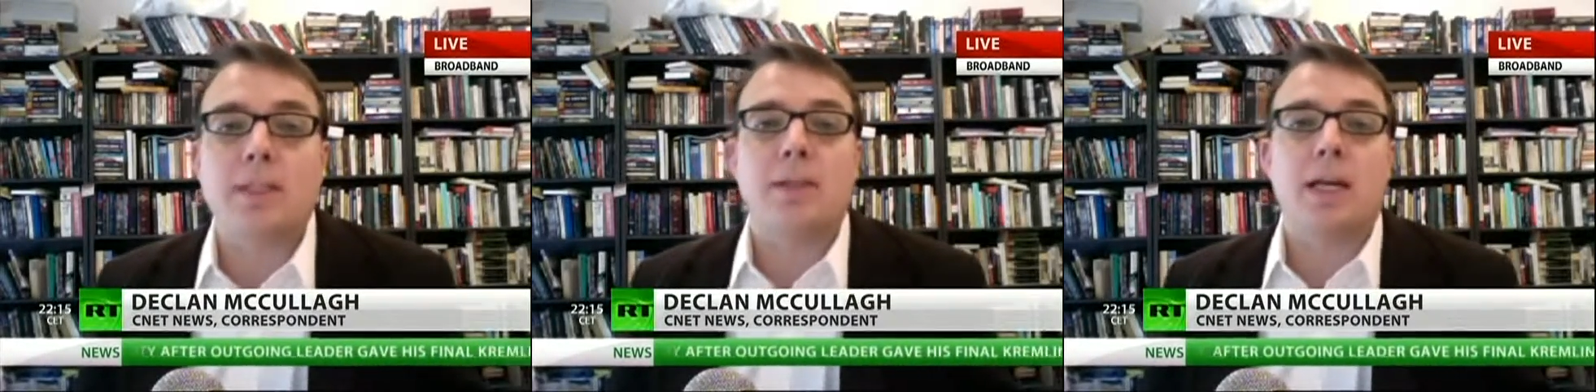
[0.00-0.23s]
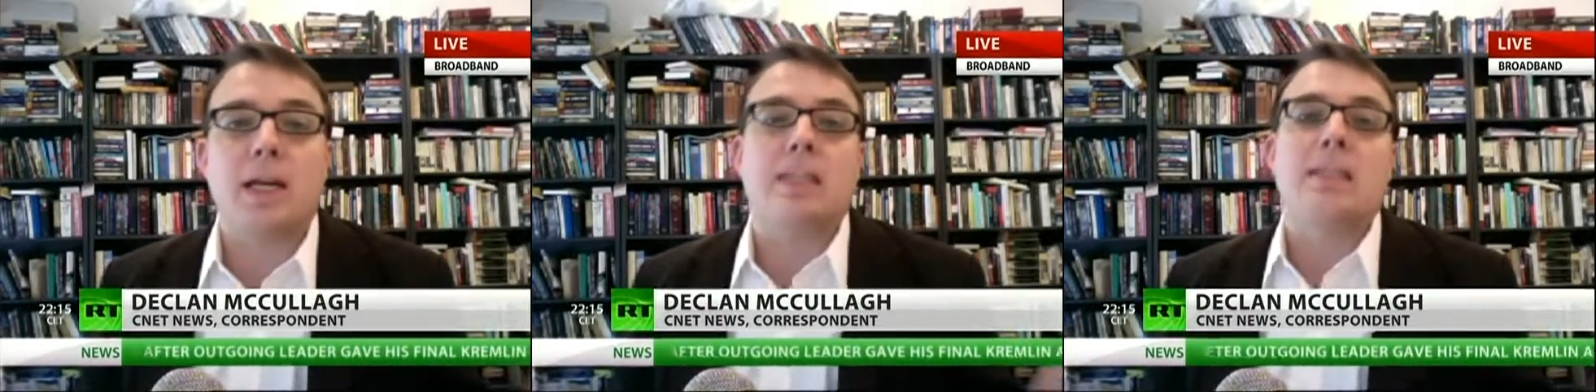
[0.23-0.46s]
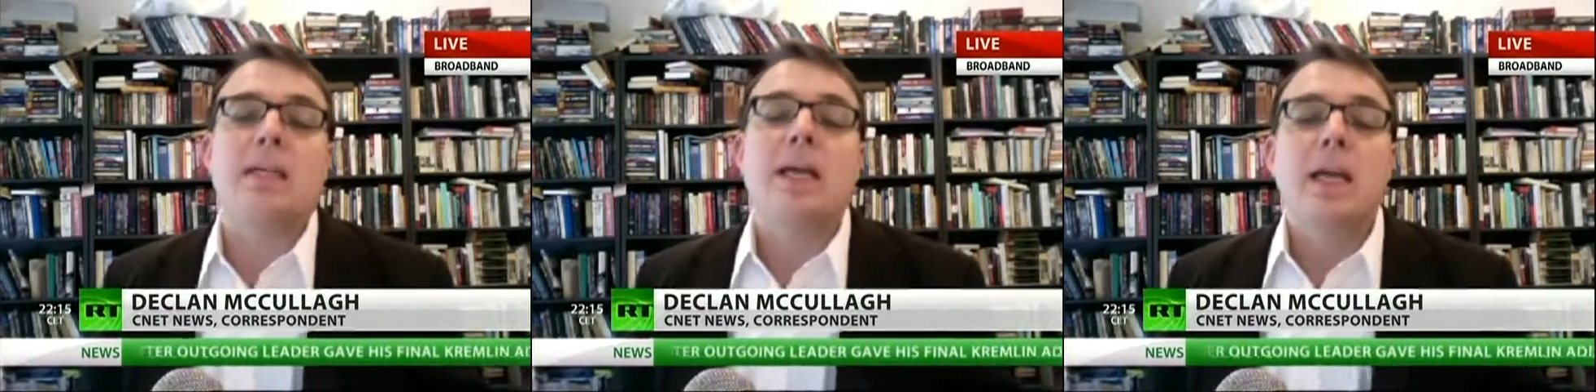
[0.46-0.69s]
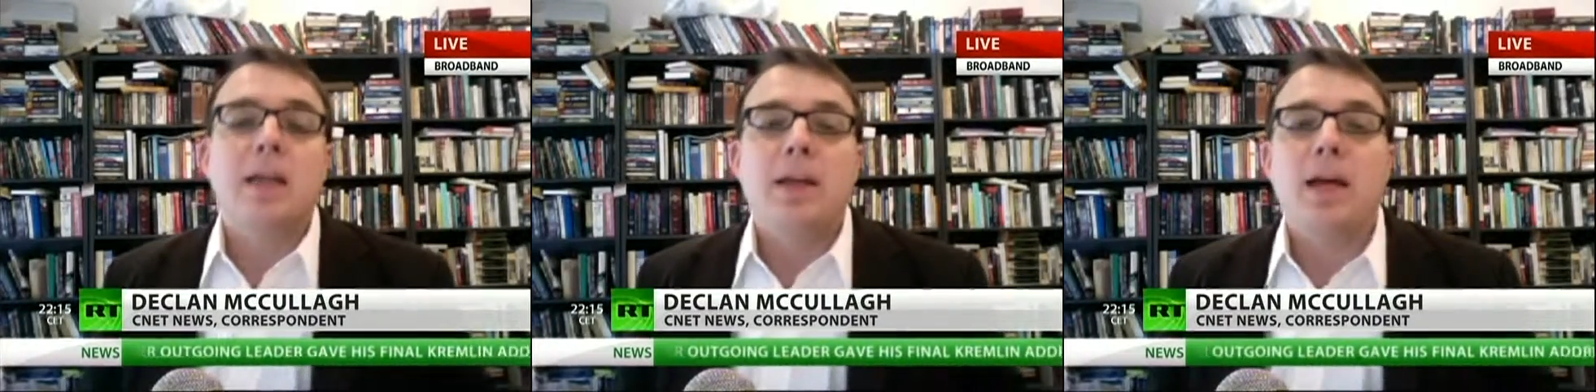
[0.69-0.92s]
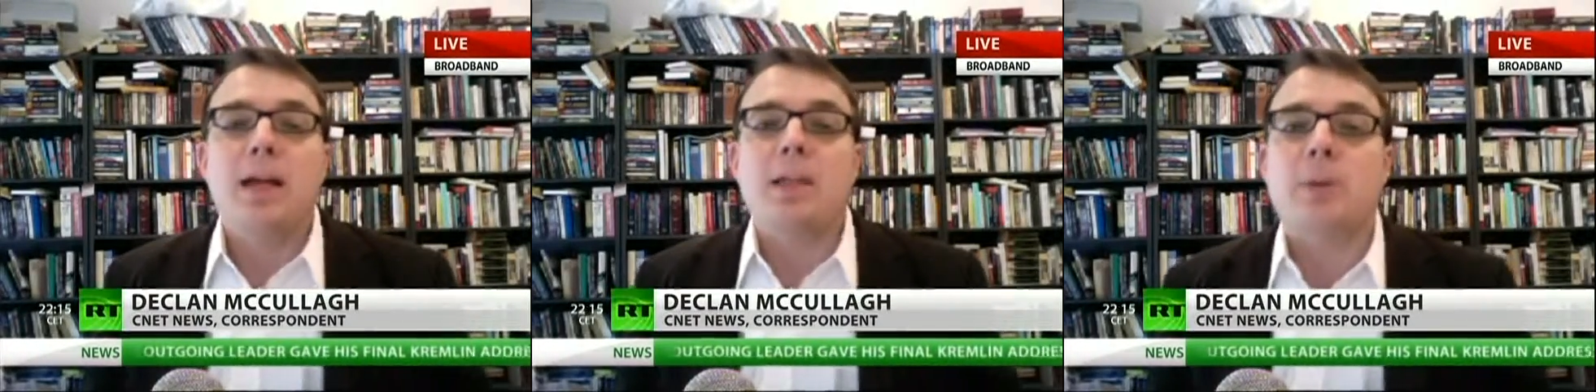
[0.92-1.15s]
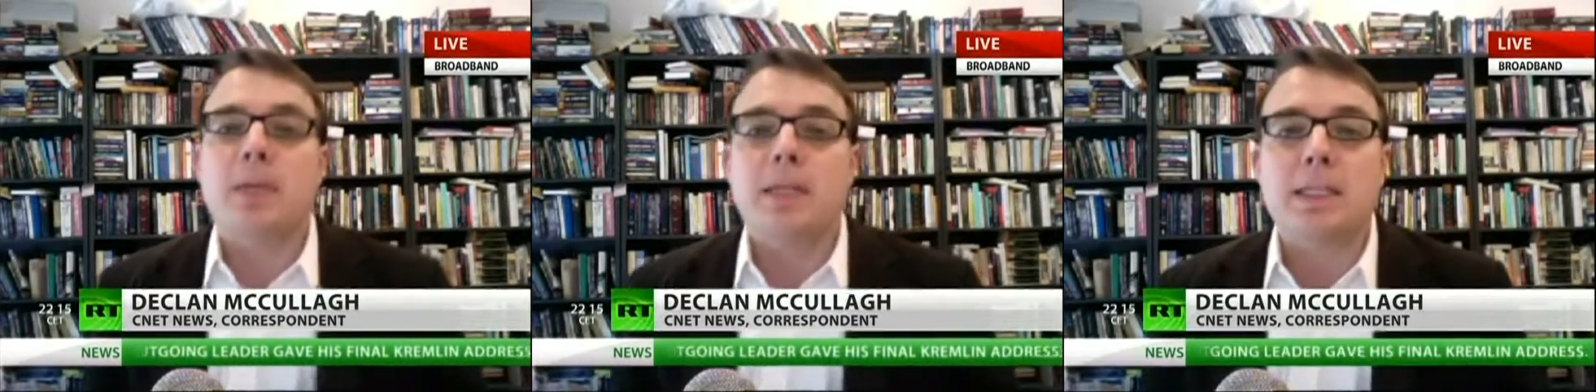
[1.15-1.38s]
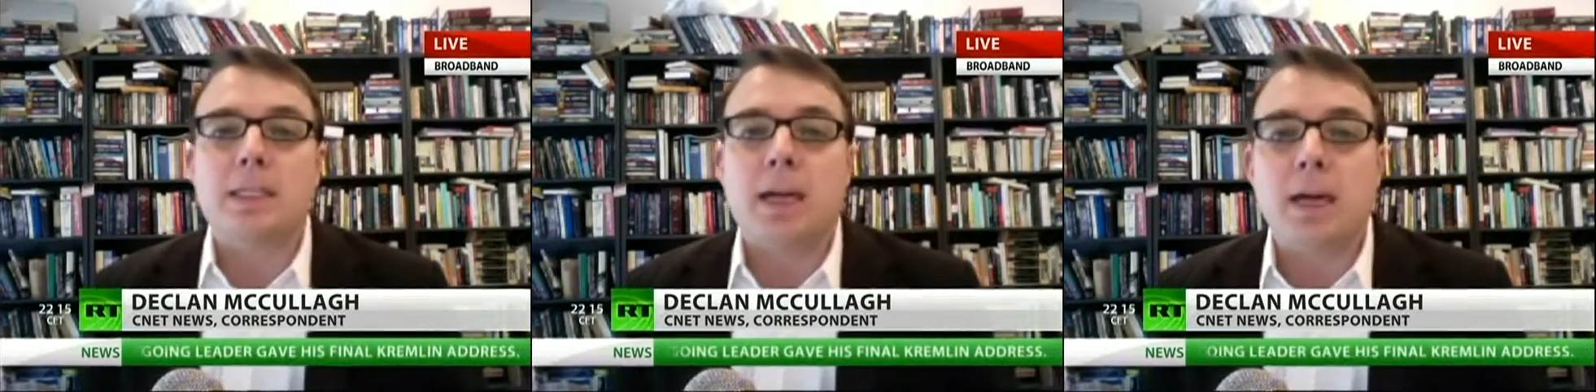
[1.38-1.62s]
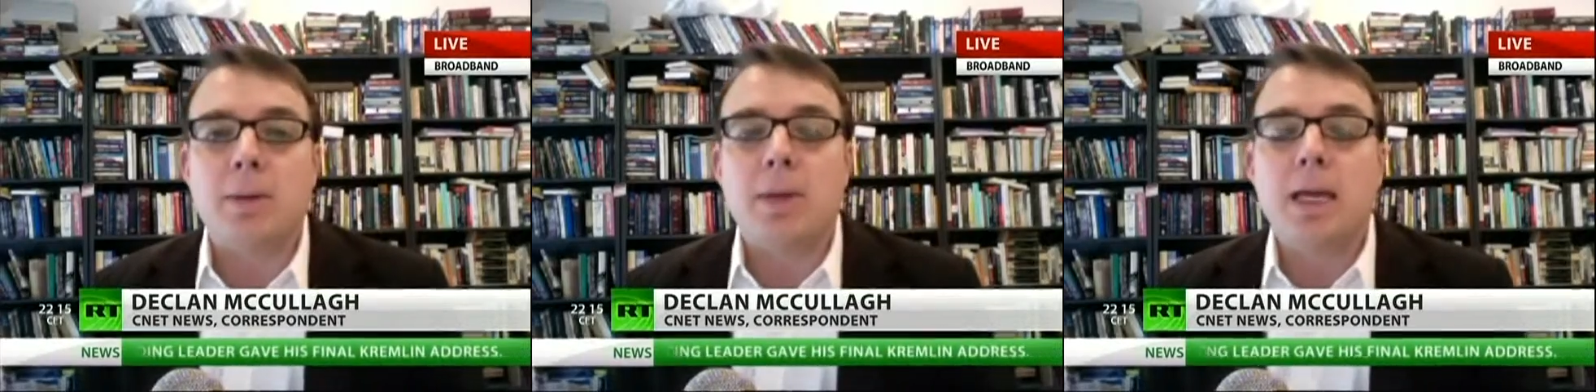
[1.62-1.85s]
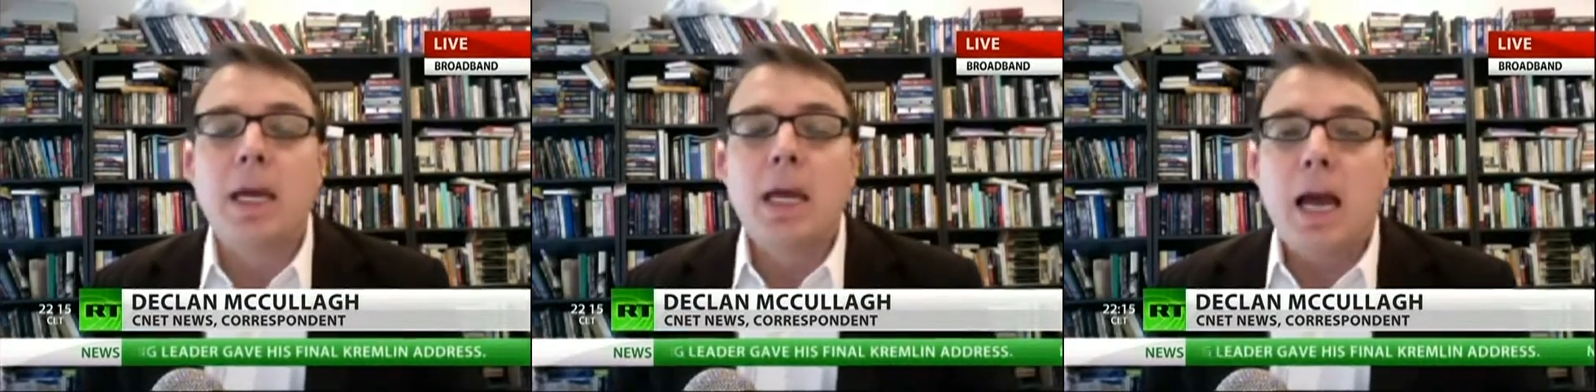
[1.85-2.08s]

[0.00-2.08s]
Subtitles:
So that explains the timing.